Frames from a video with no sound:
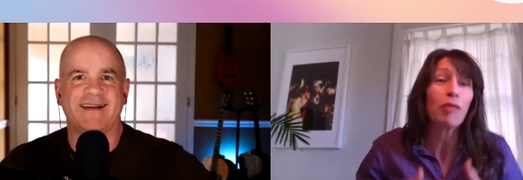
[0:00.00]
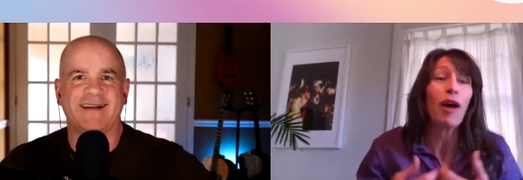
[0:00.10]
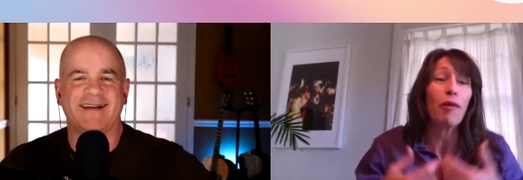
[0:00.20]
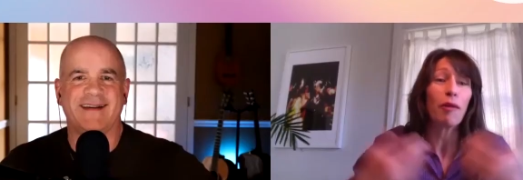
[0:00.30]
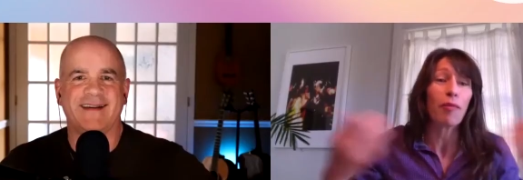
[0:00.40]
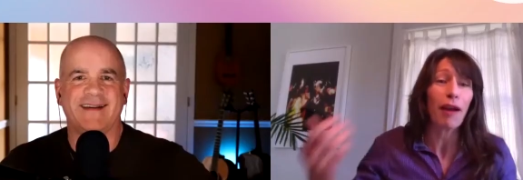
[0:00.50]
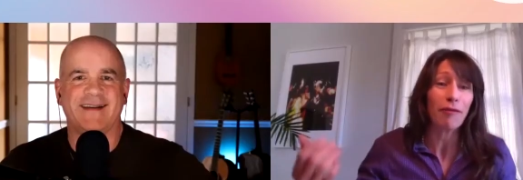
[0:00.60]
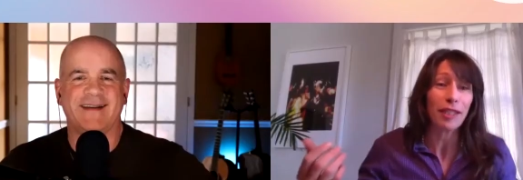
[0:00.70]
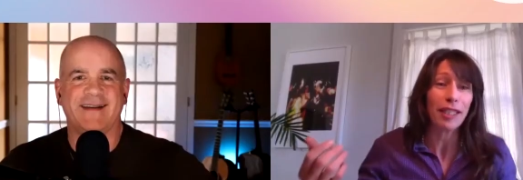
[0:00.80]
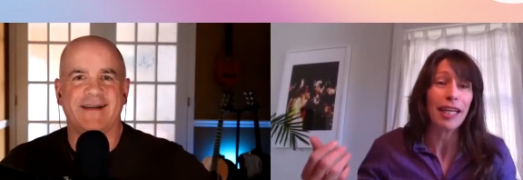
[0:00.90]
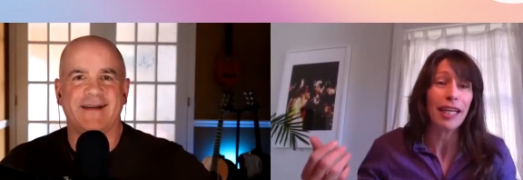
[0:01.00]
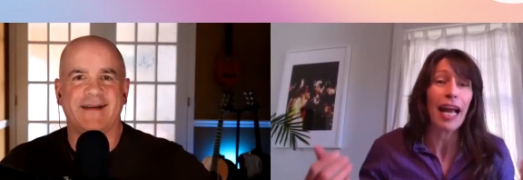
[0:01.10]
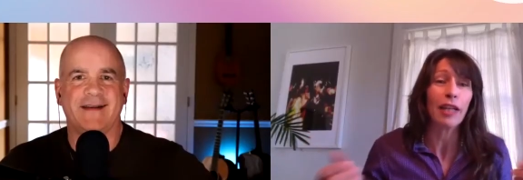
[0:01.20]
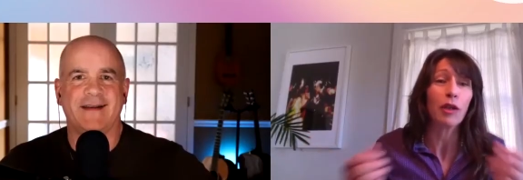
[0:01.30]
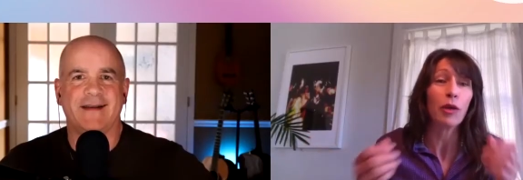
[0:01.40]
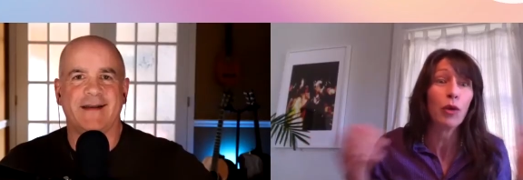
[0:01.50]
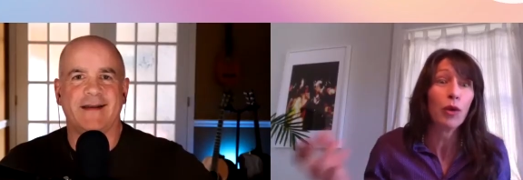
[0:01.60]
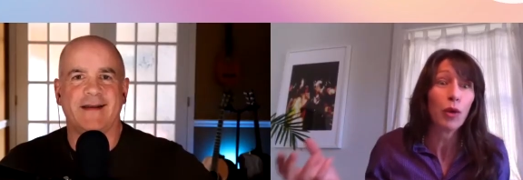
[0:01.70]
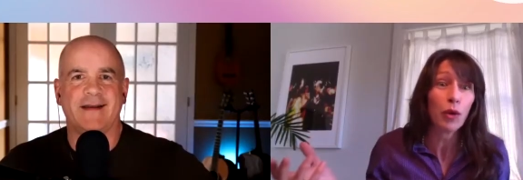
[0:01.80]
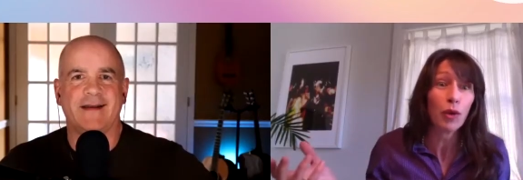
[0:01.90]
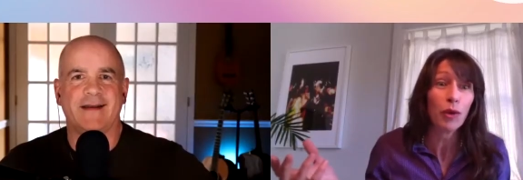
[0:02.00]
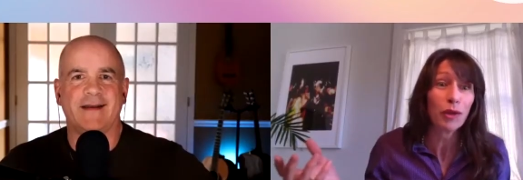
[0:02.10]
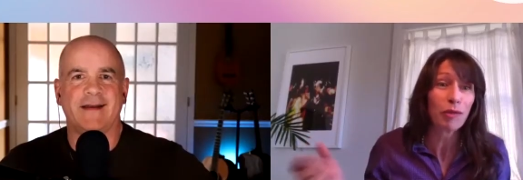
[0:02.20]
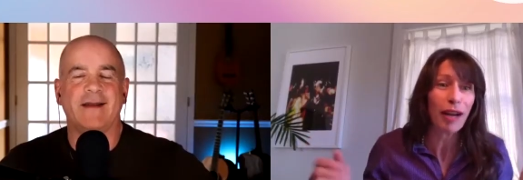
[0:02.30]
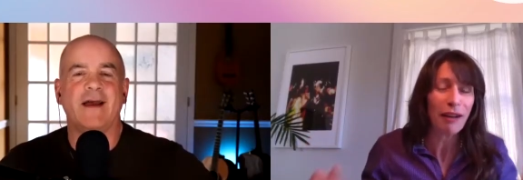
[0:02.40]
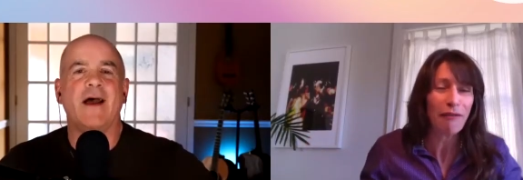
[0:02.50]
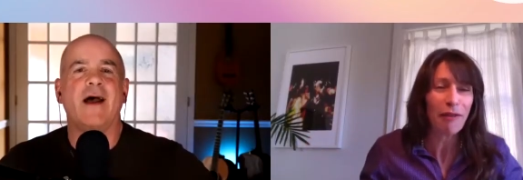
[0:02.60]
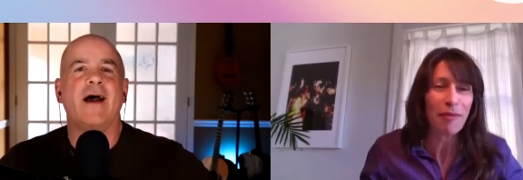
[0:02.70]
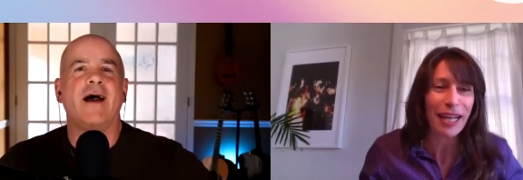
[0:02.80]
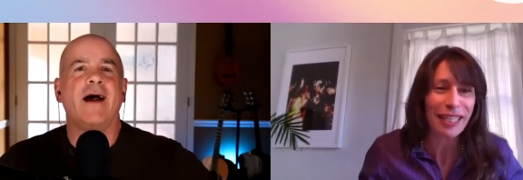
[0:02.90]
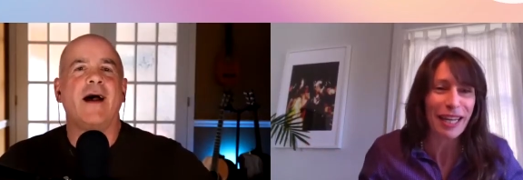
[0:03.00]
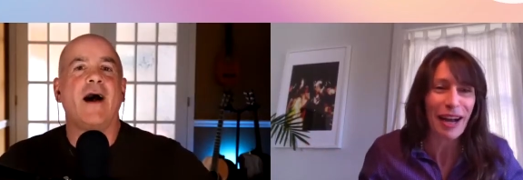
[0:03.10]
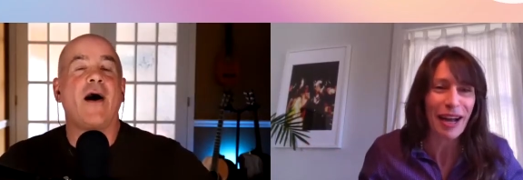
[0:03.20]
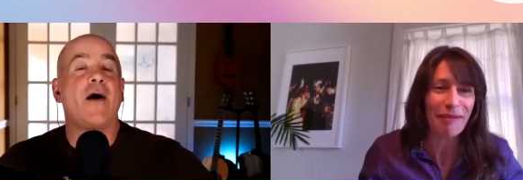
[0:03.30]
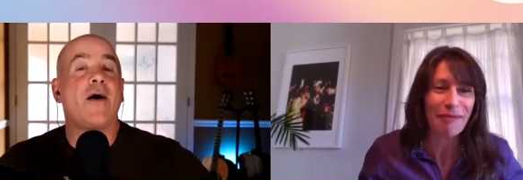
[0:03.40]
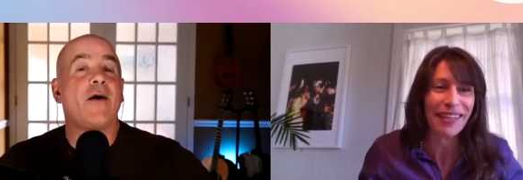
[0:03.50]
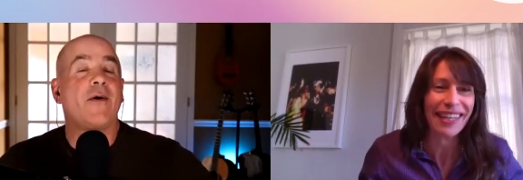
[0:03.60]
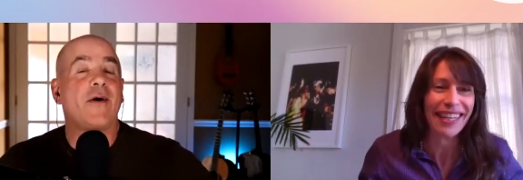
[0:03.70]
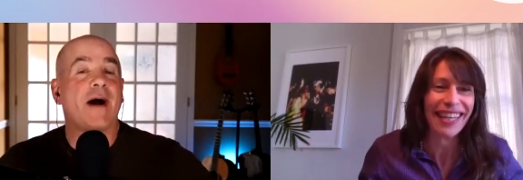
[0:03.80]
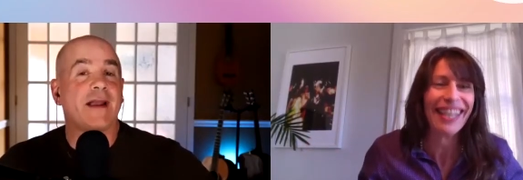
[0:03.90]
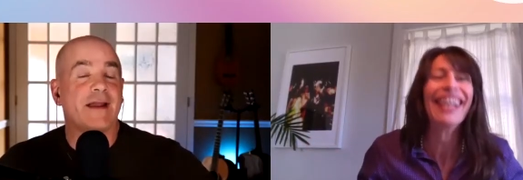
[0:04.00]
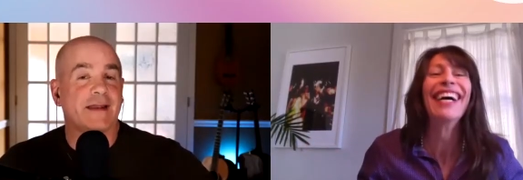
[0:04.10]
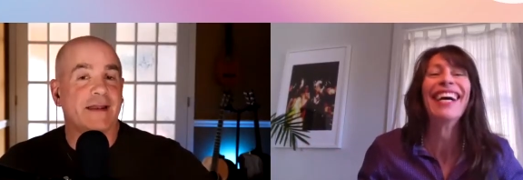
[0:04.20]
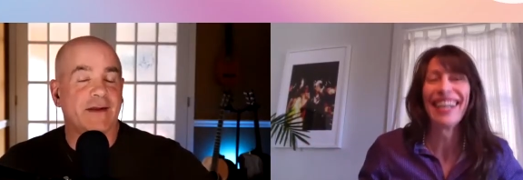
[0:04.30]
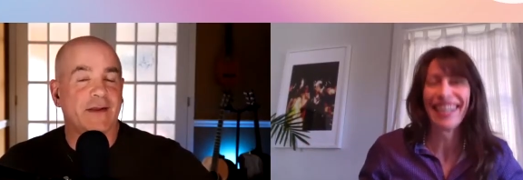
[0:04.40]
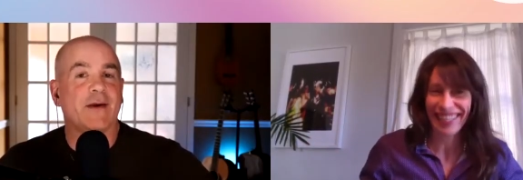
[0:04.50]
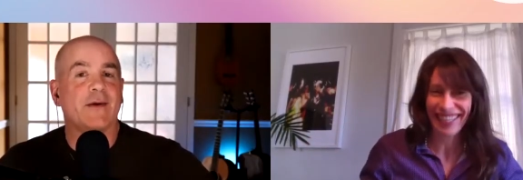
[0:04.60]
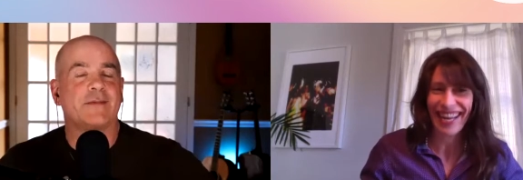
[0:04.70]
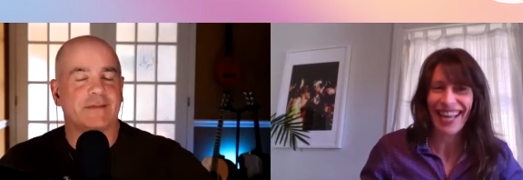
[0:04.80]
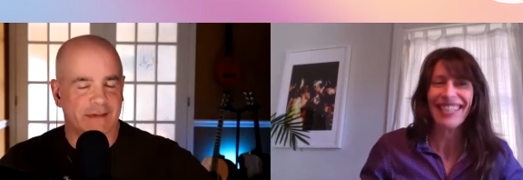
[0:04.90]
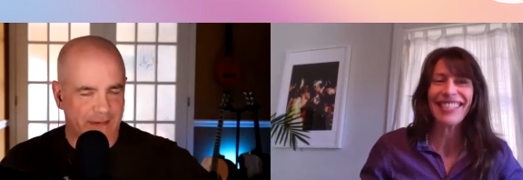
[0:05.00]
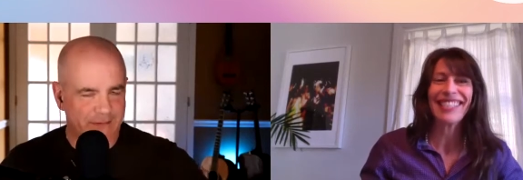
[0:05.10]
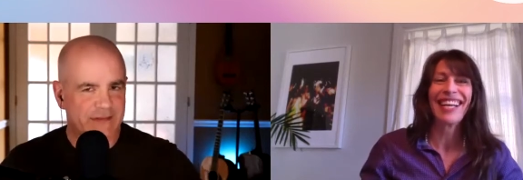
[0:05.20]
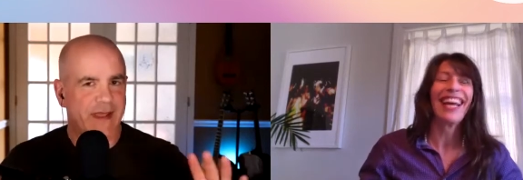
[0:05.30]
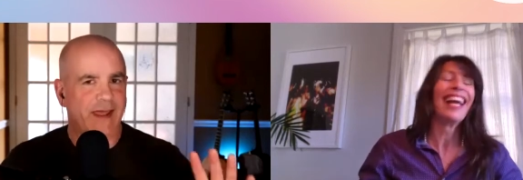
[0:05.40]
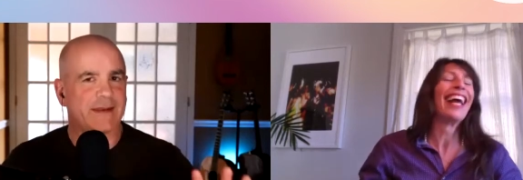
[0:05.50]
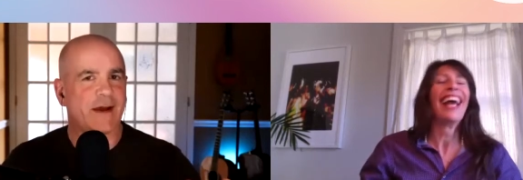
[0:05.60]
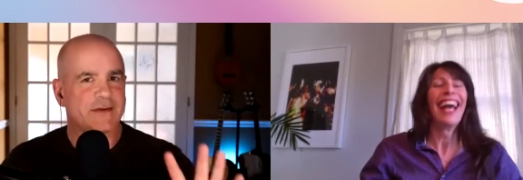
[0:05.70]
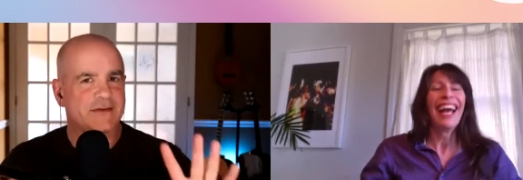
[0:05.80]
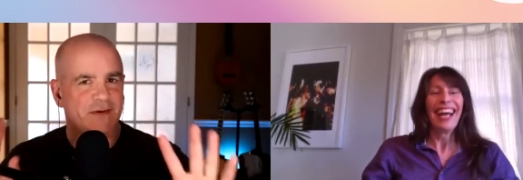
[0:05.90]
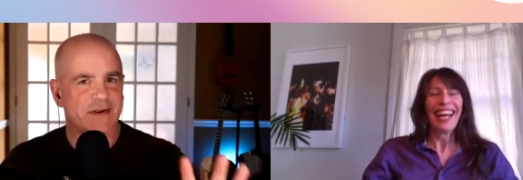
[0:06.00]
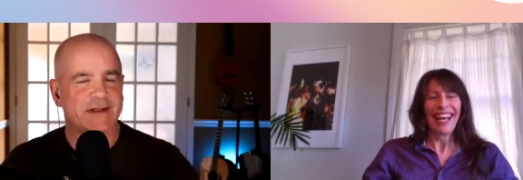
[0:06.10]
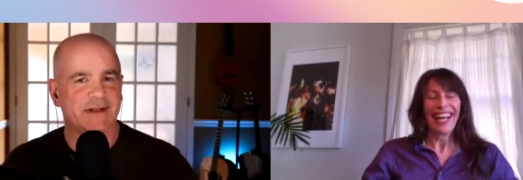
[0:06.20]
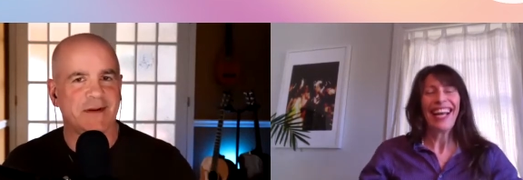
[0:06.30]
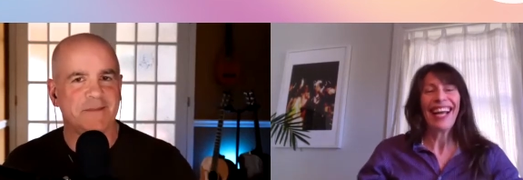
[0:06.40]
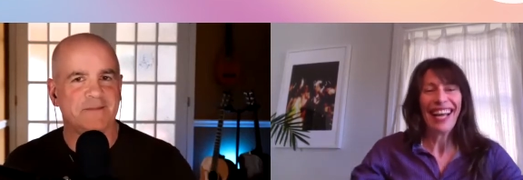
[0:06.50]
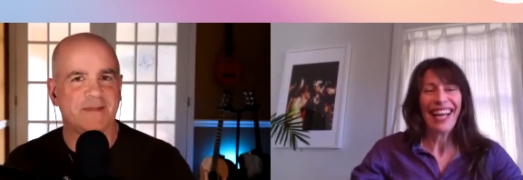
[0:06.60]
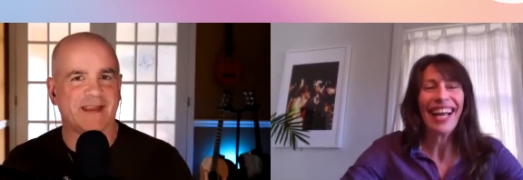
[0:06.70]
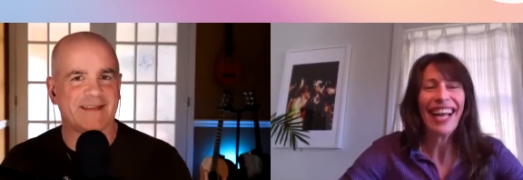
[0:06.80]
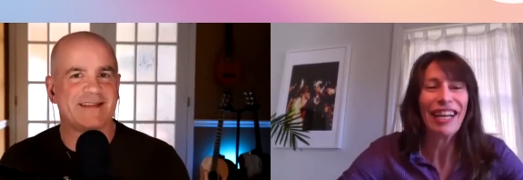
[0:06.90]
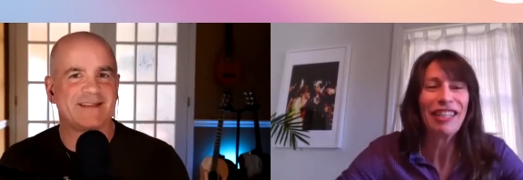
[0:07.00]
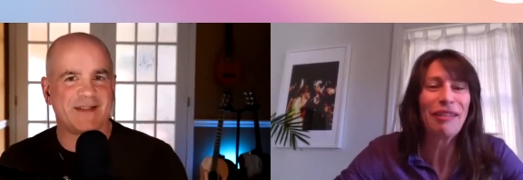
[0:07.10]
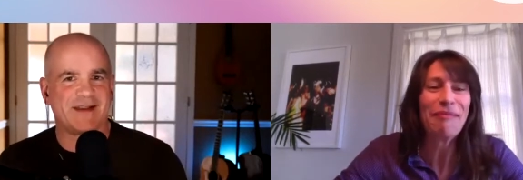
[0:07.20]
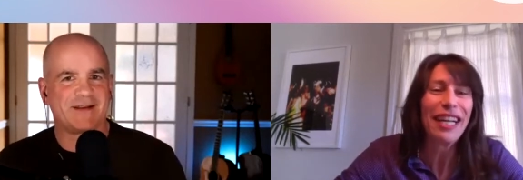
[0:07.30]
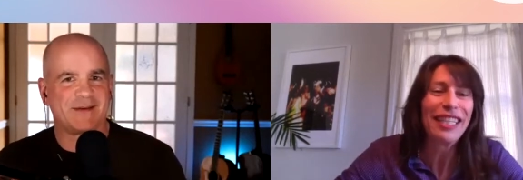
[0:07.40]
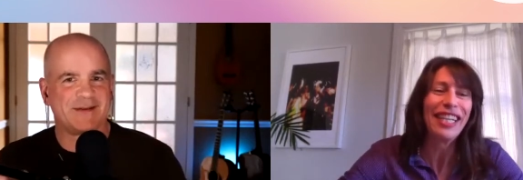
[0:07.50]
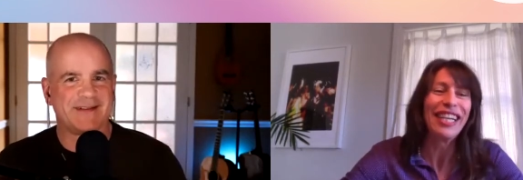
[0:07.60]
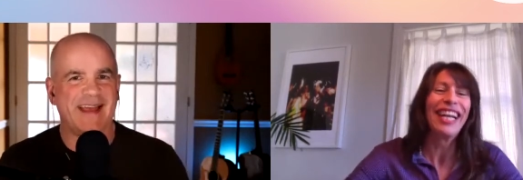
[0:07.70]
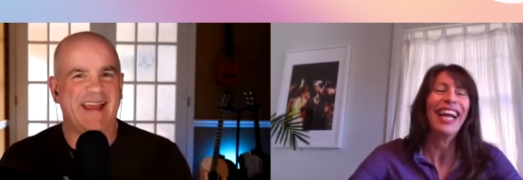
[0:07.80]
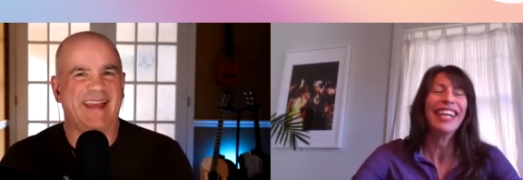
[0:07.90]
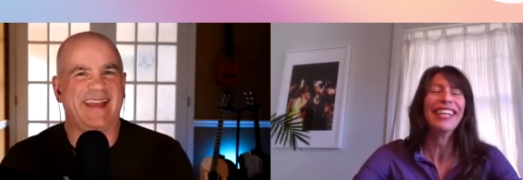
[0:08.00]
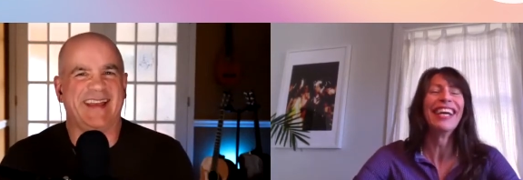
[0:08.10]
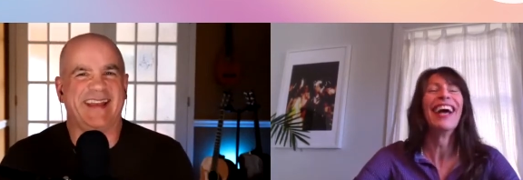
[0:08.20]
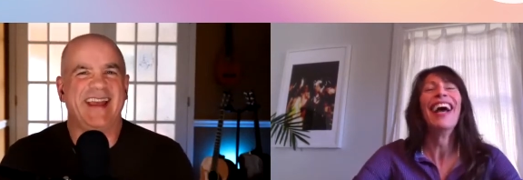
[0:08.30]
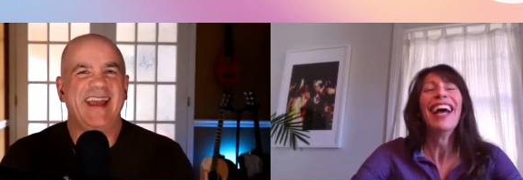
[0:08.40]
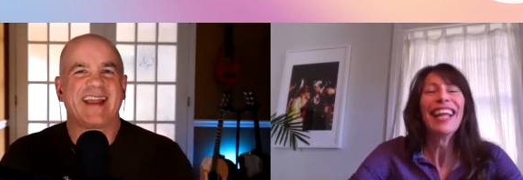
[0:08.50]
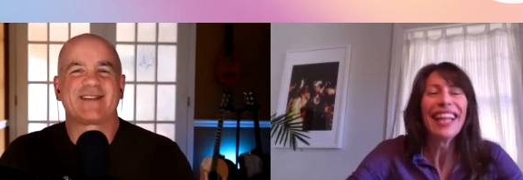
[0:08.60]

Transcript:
Speaker 1: why we prefaced it as who's ready for bedtime. Oh, I get it. Okay.
Speaker 2: I, yes. I understand. Now it's very clear and I, I should that. mention because